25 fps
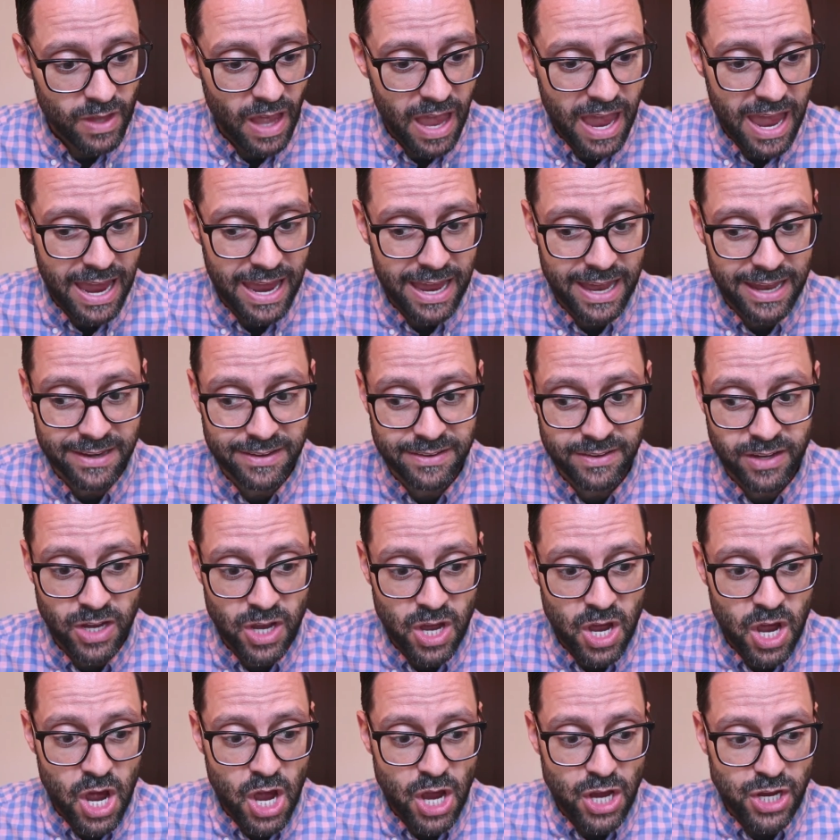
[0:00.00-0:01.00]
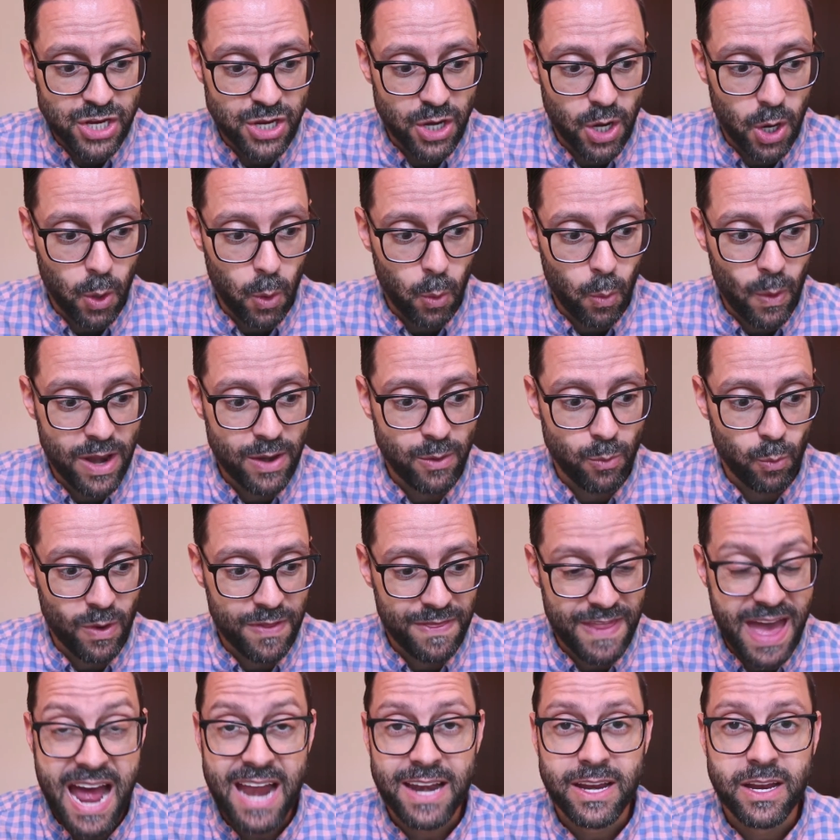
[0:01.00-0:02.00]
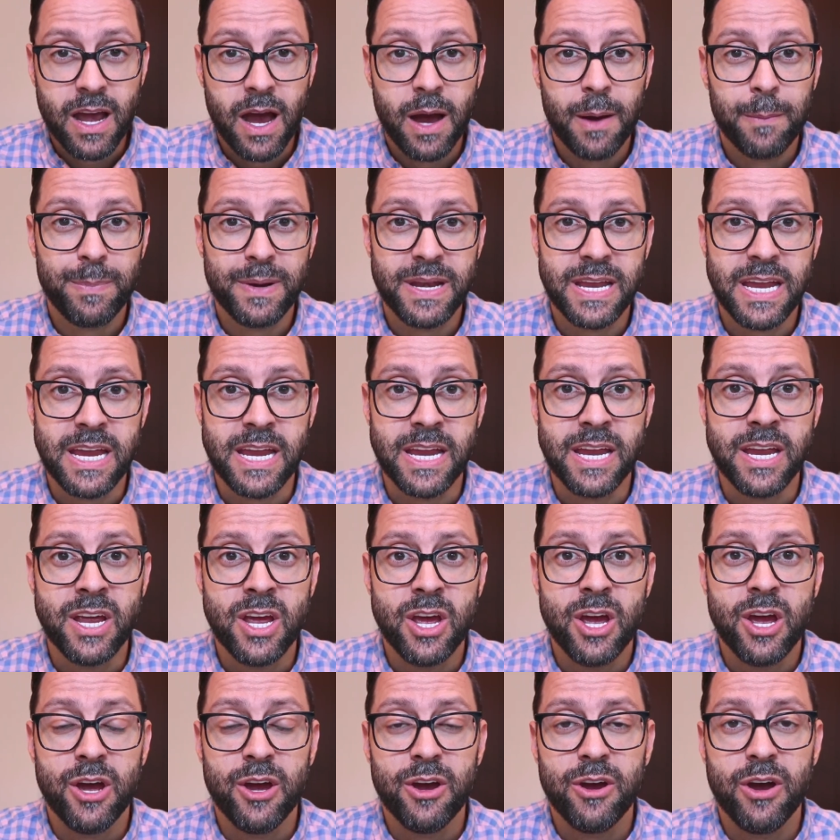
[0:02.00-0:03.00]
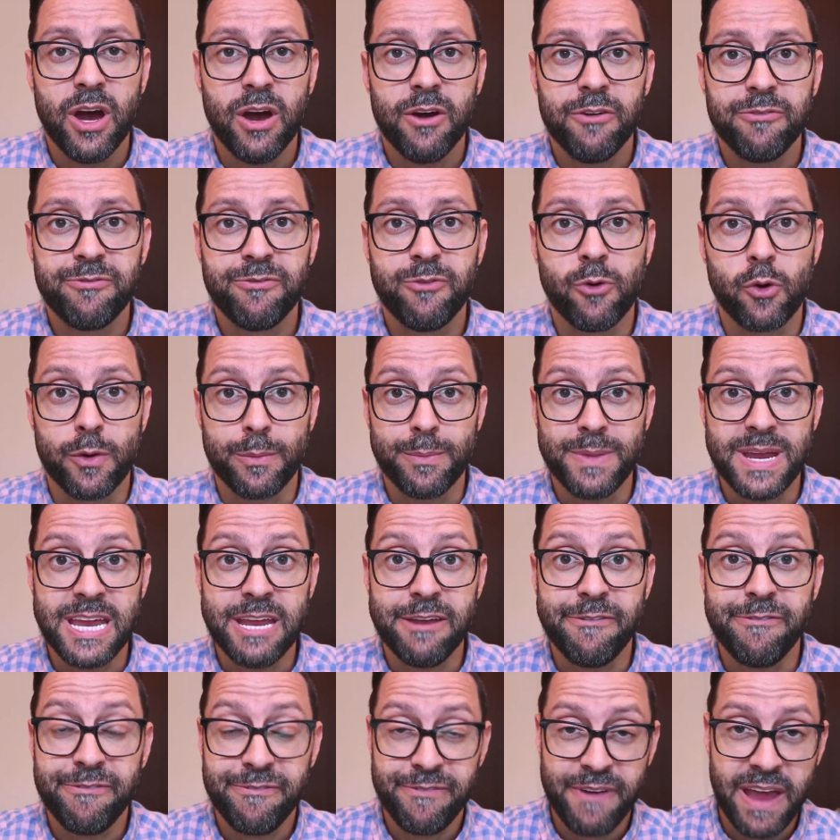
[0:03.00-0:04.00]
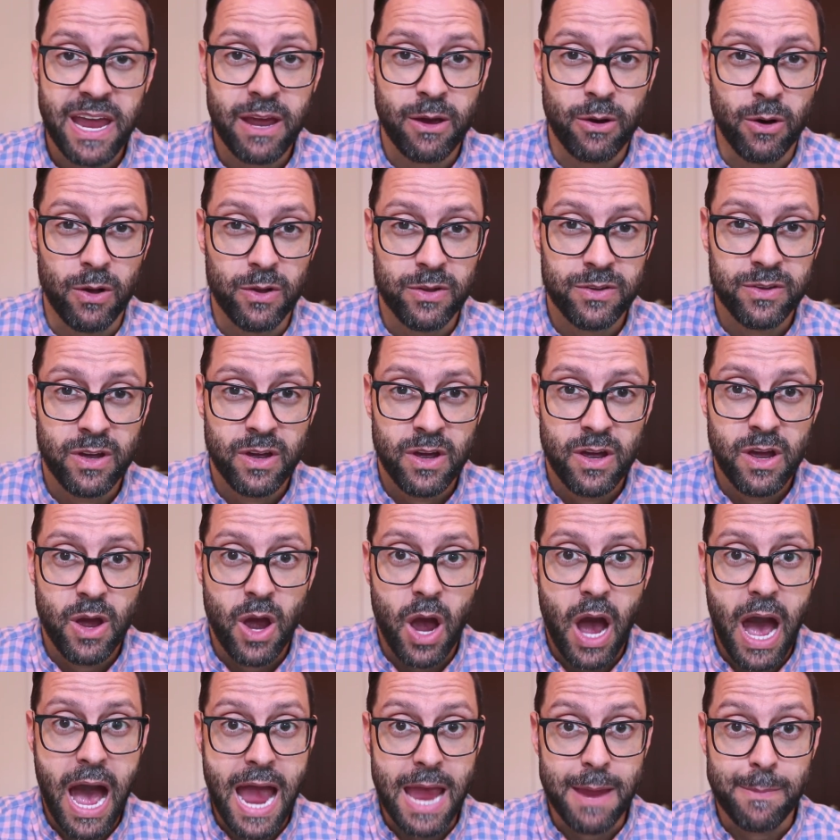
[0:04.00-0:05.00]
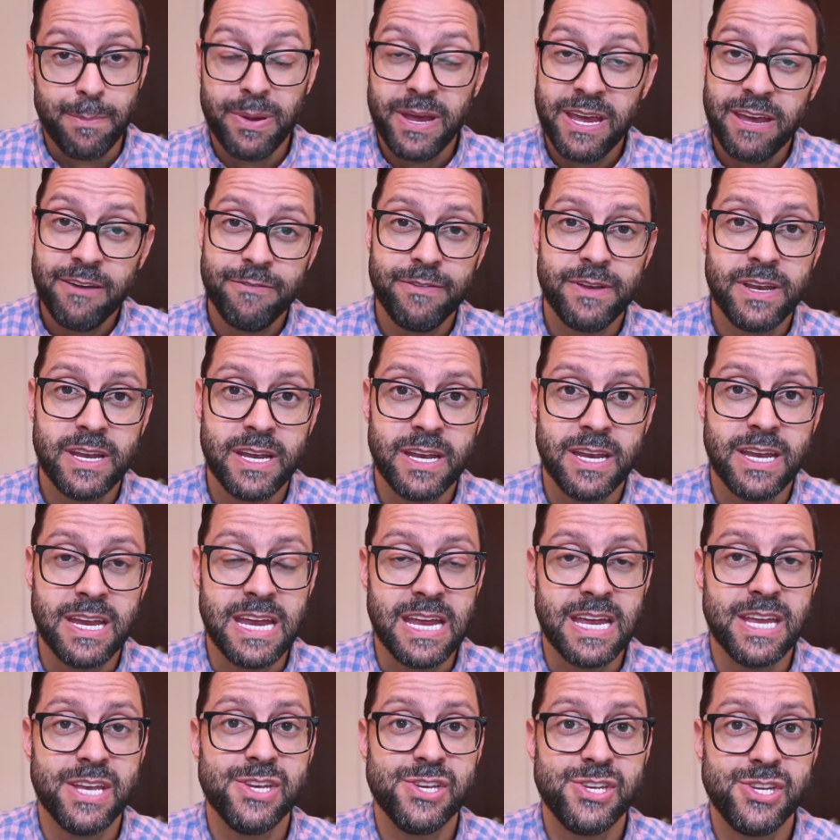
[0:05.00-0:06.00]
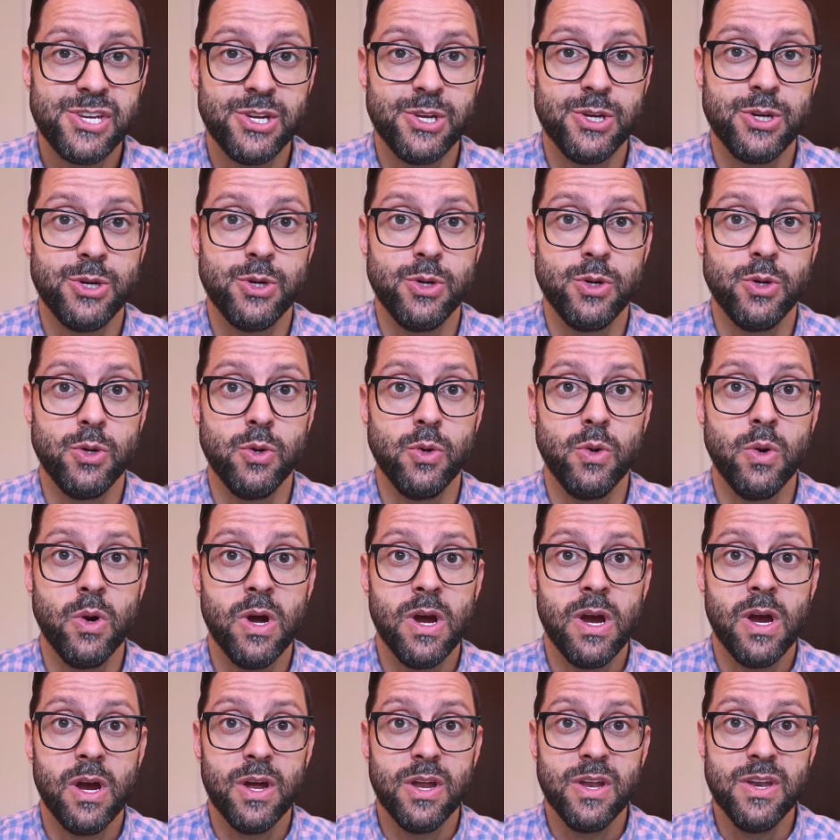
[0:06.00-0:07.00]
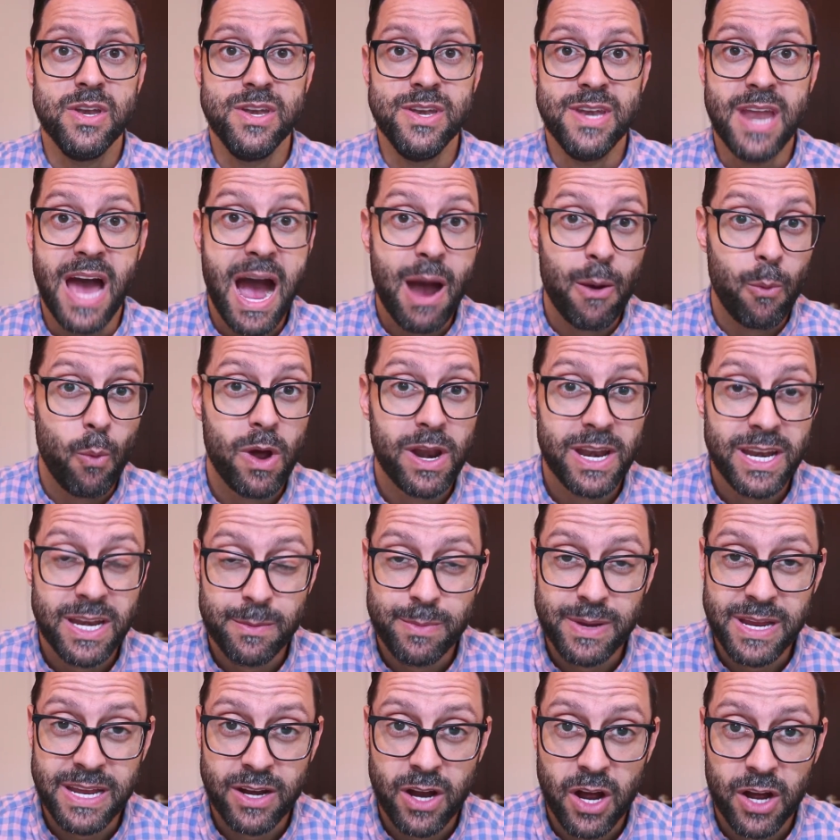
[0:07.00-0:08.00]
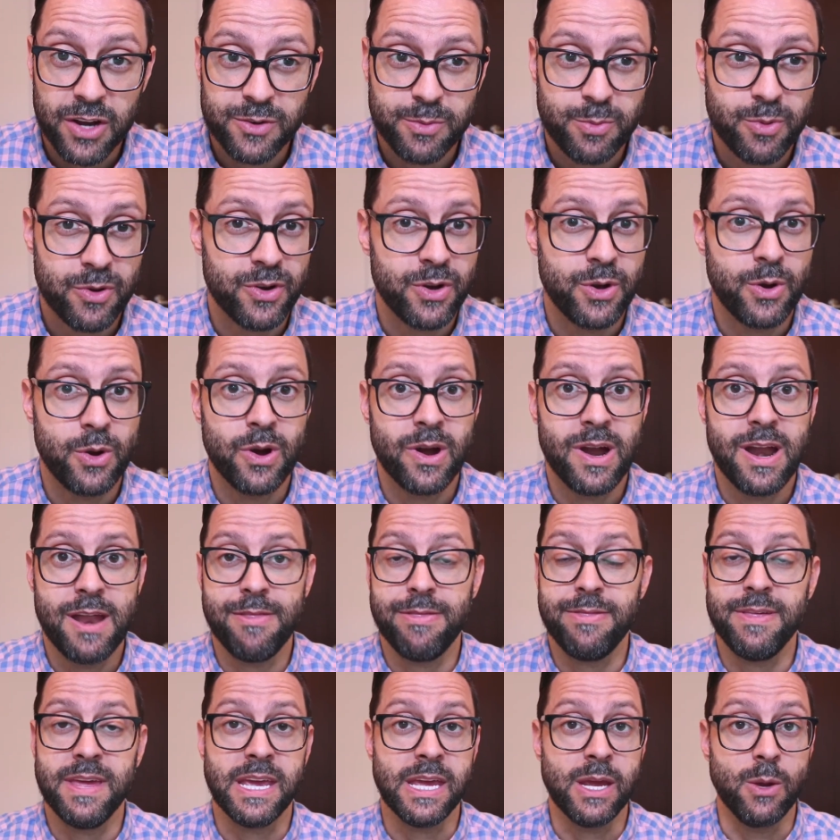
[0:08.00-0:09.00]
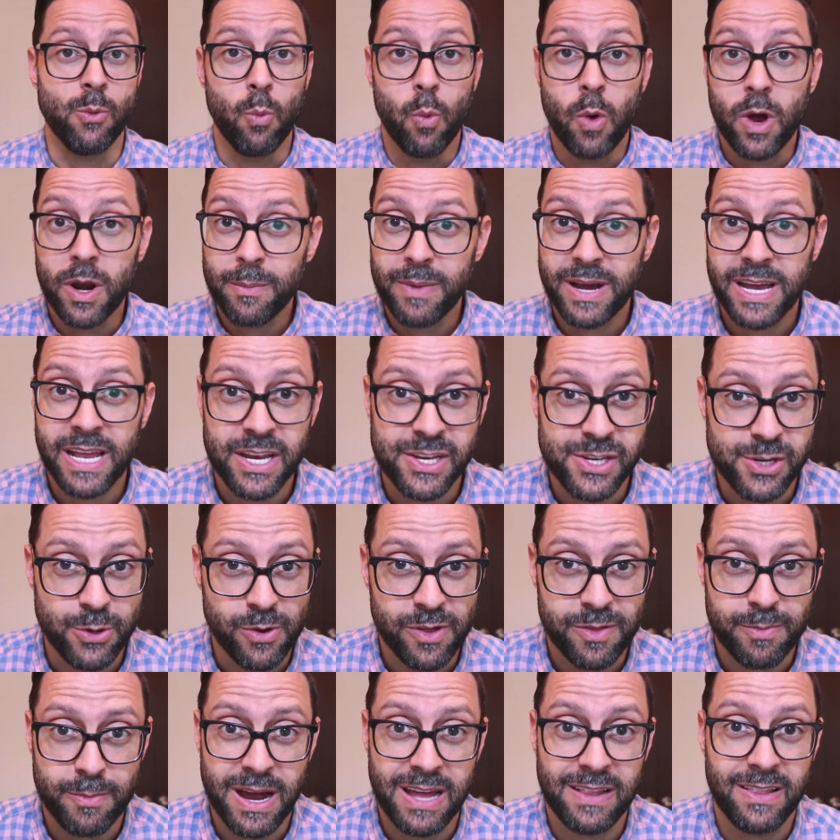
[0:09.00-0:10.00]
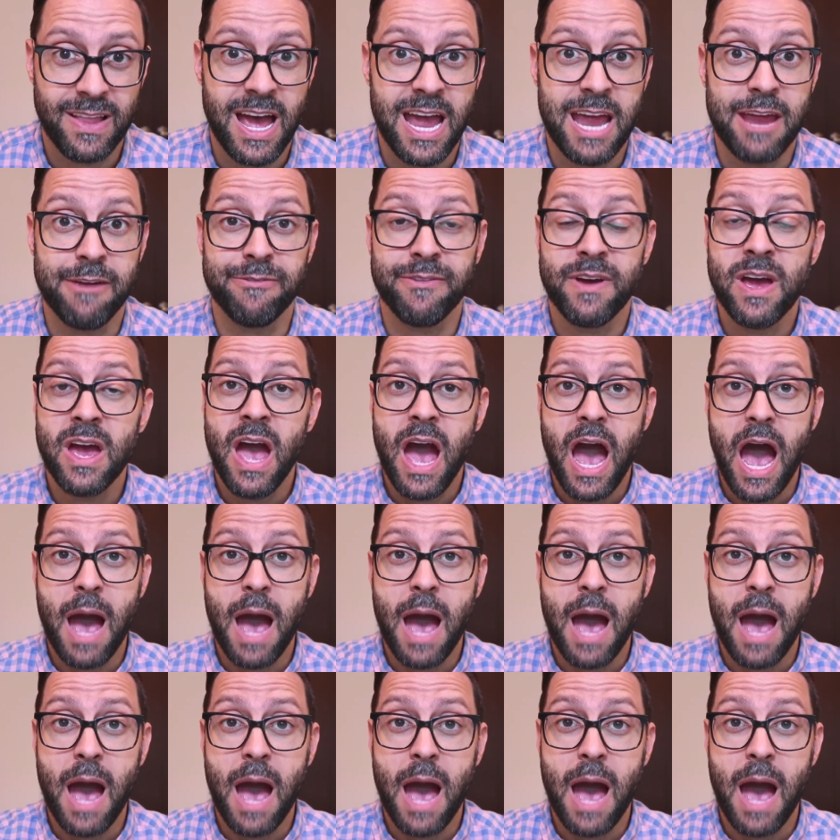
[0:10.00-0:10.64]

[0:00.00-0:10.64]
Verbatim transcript: And, you know, when, when that company for me failed, I pivoted into not wanting to be an entrepreneur and thinking, what am I going to do with my life?